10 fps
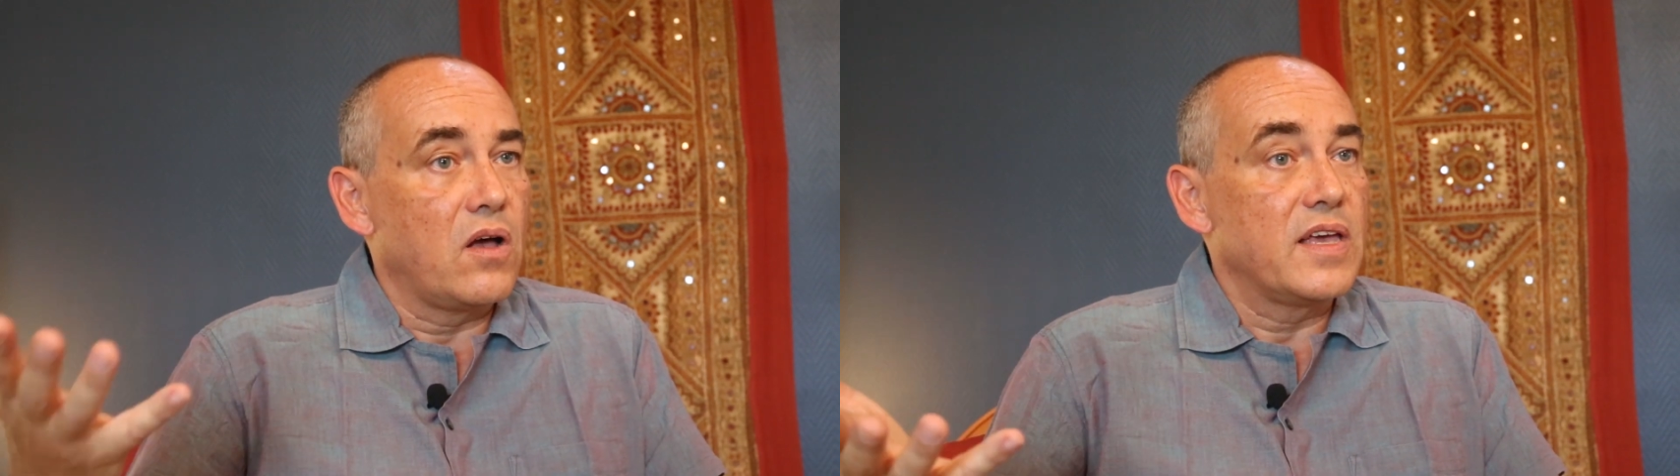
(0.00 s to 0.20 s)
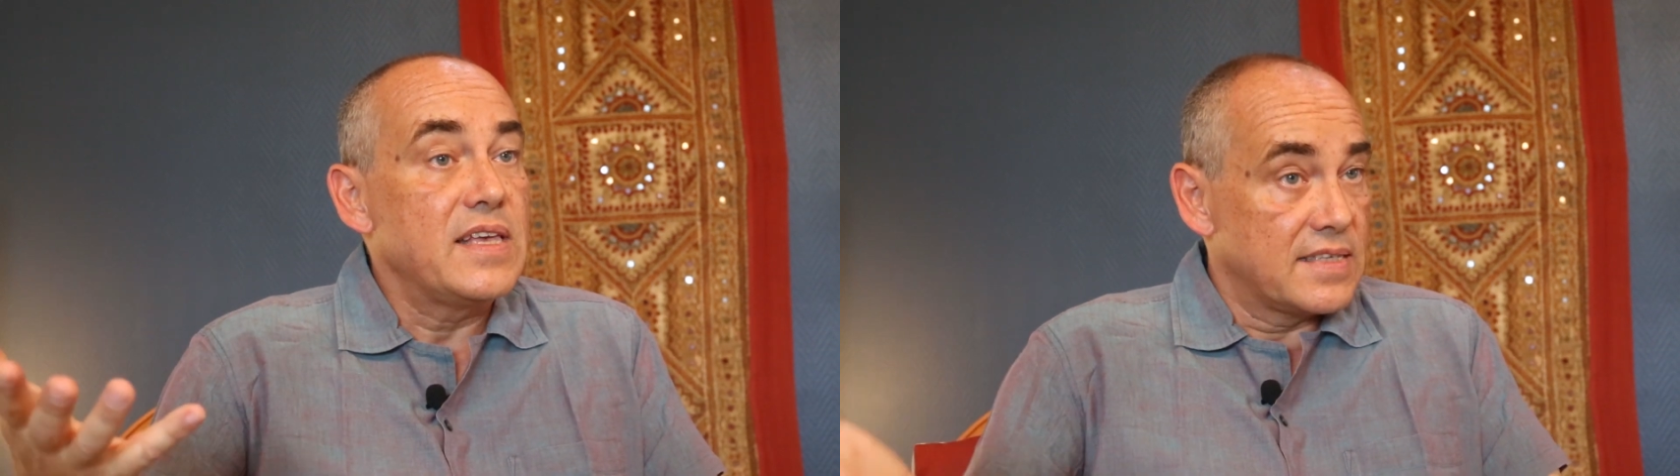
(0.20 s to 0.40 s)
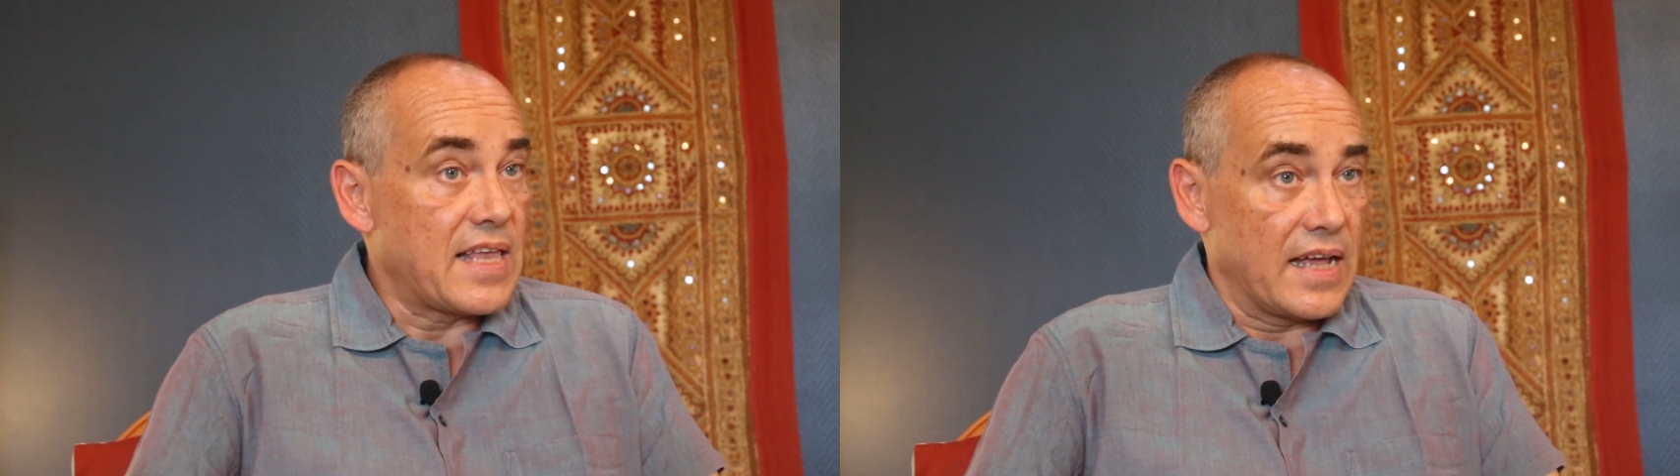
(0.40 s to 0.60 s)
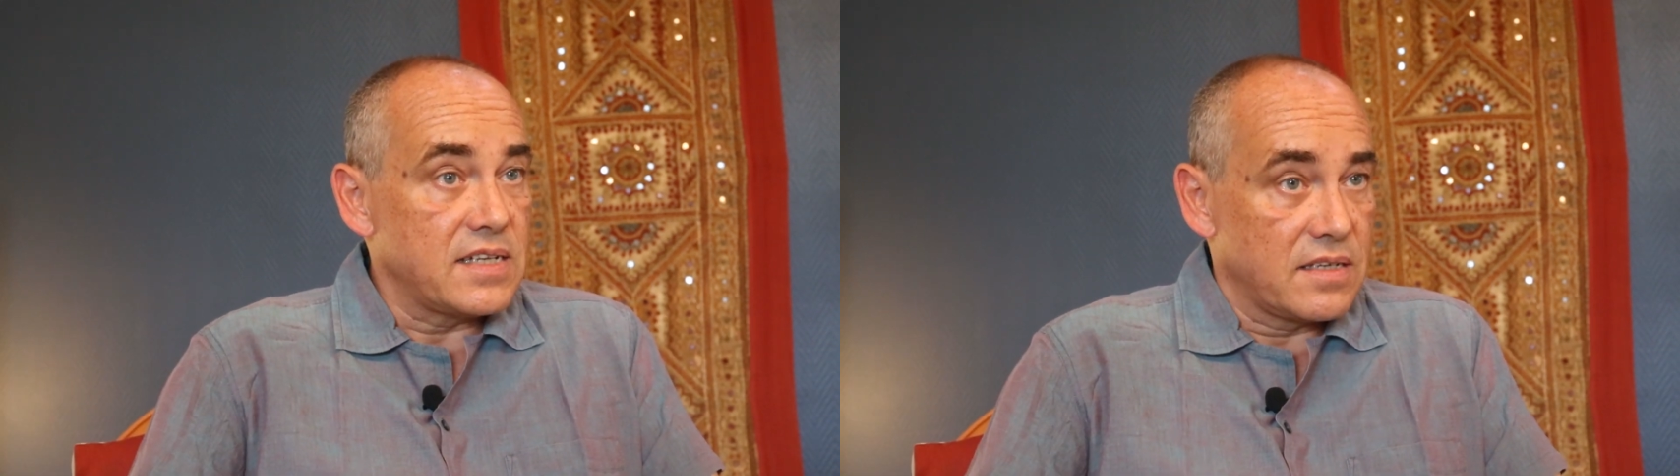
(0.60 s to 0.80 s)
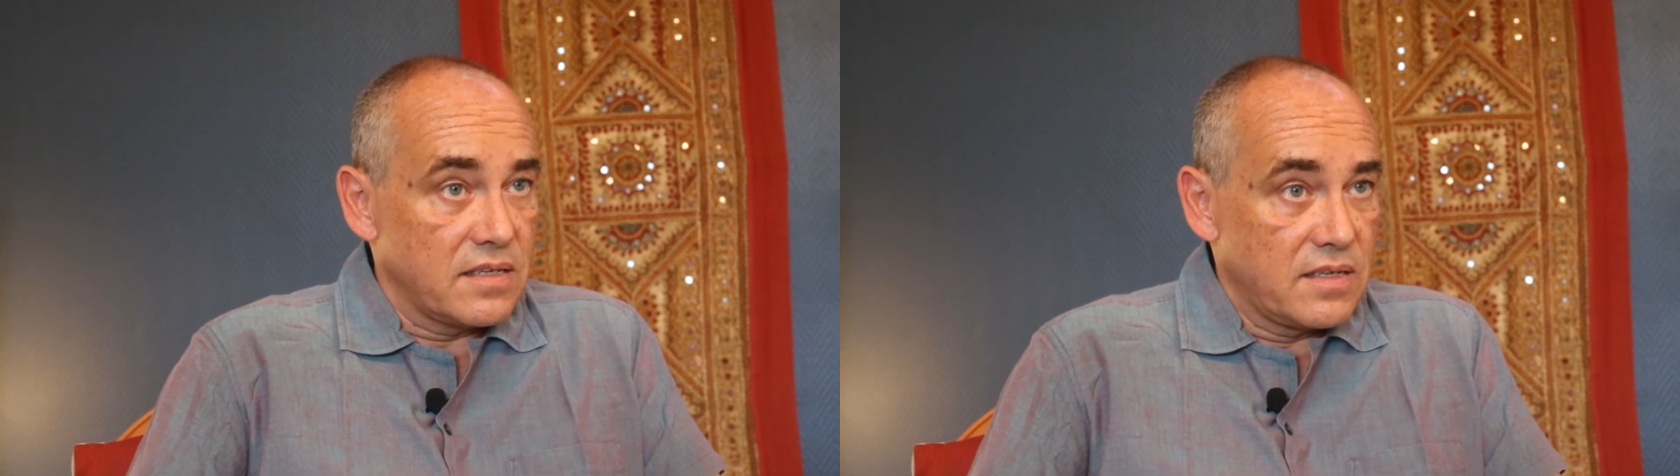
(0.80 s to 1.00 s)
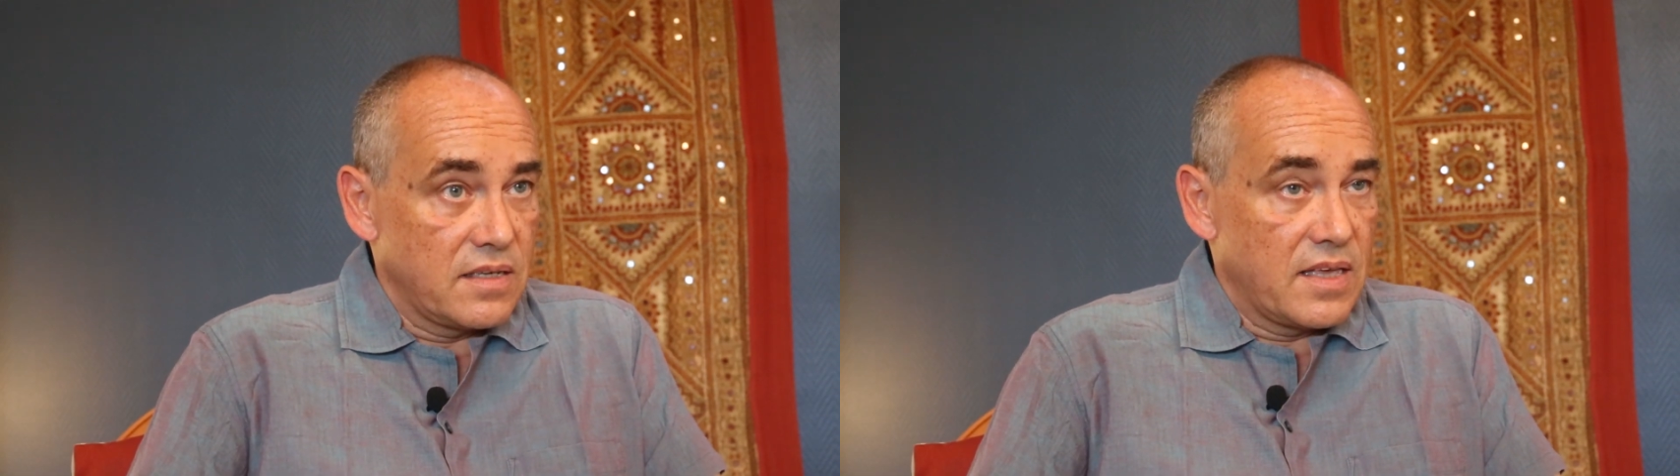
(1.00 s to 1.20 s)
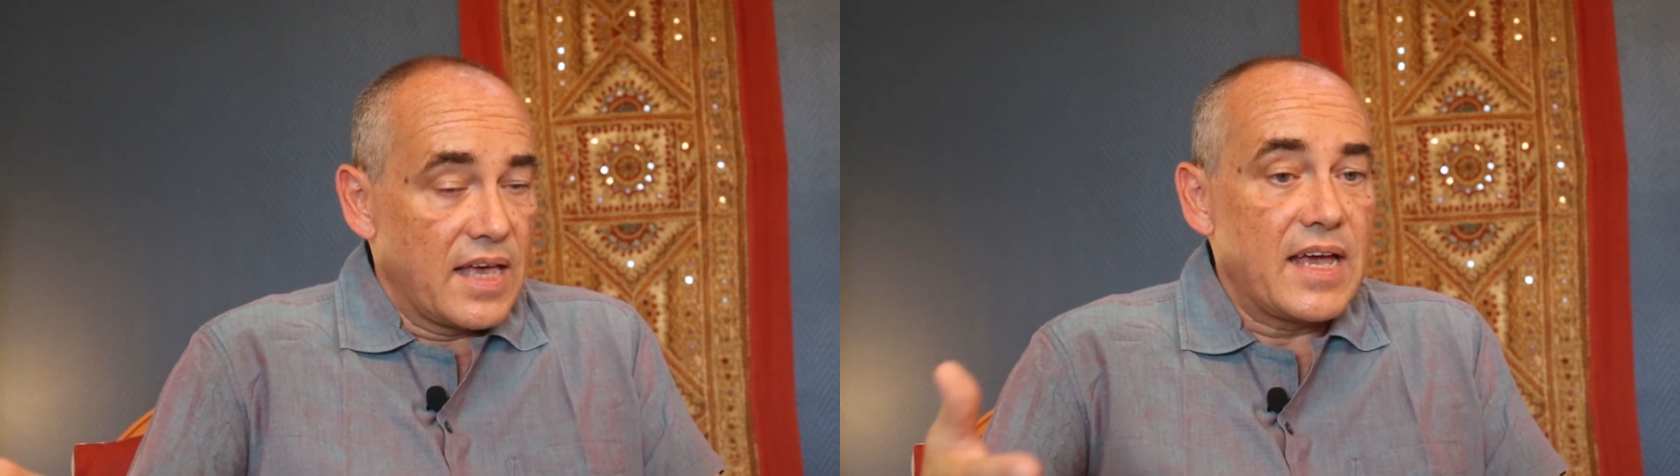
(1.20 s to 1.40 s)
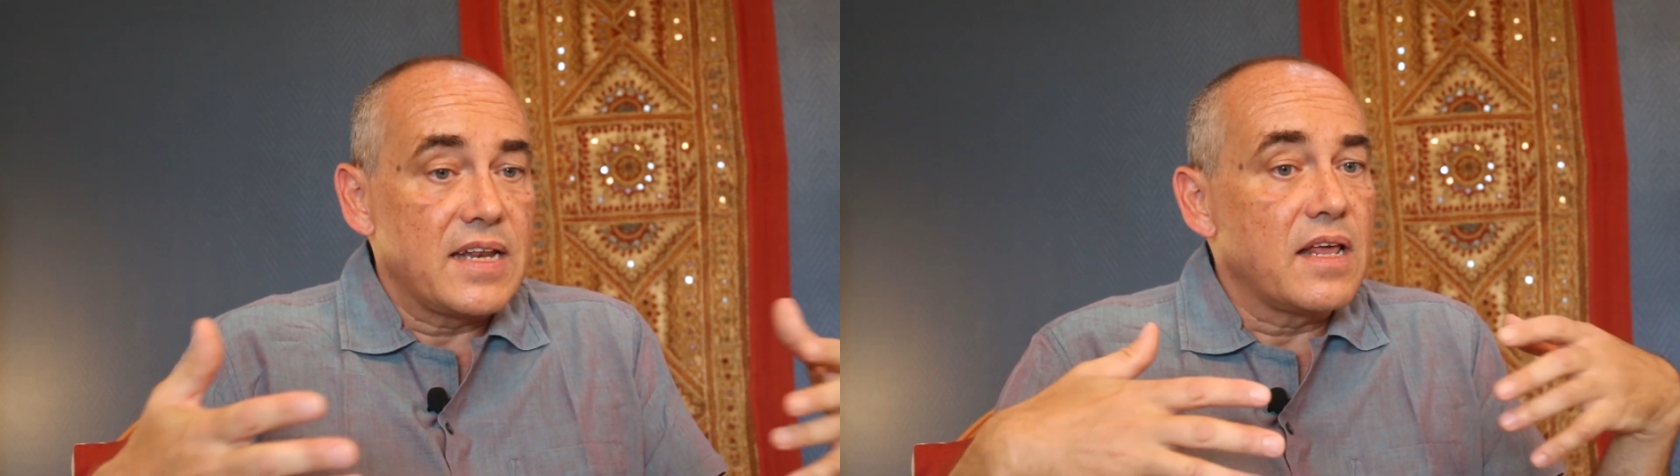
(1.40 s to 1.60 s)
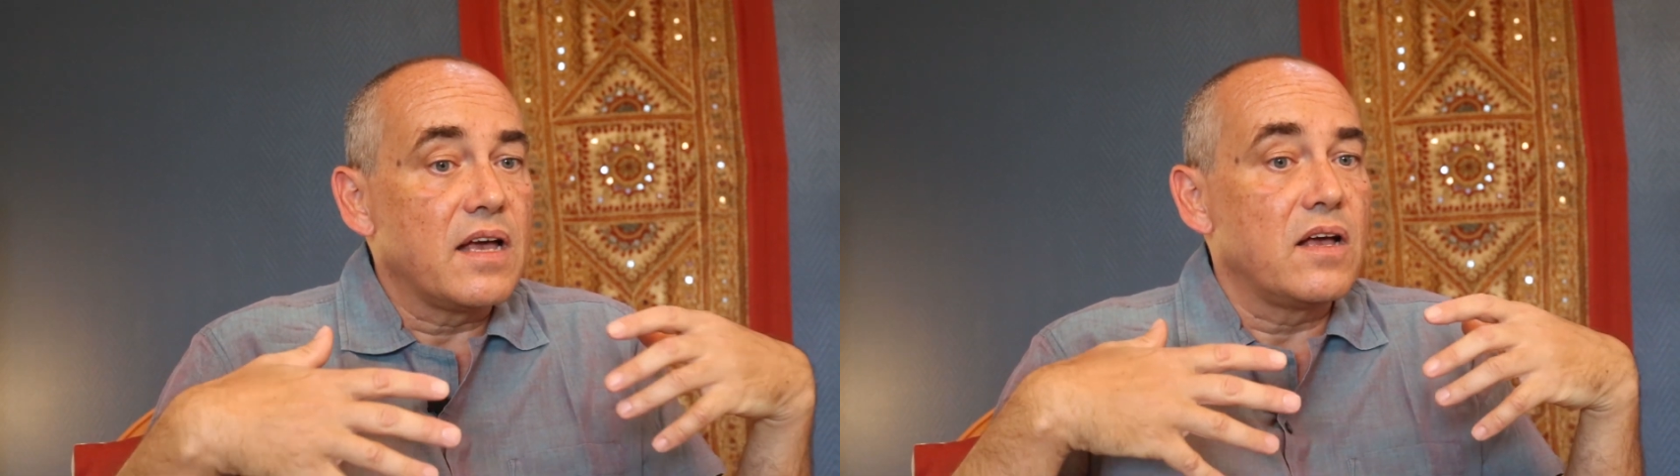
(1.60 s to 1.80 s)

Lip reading: is that, and